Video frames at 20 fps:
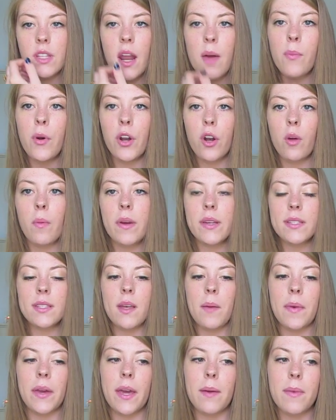and I put it on my
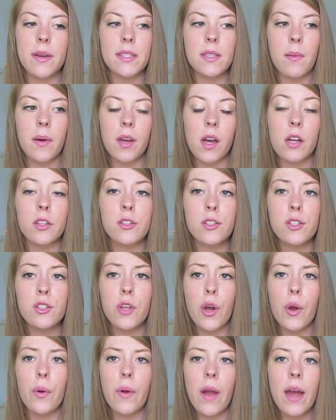stomach, and my stomach got
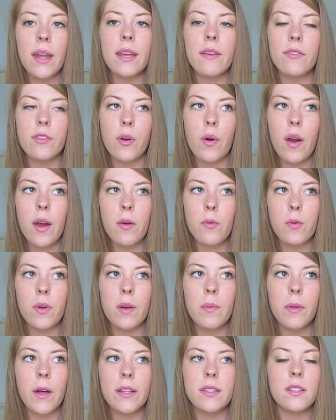so red even though I had
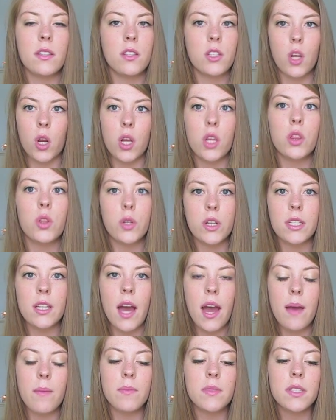reapplied sunscreen 3
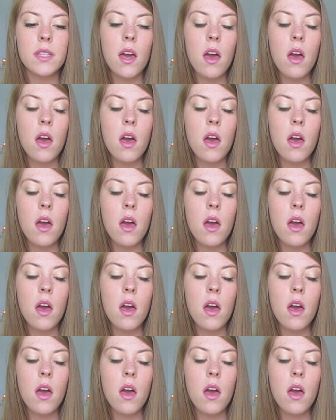times,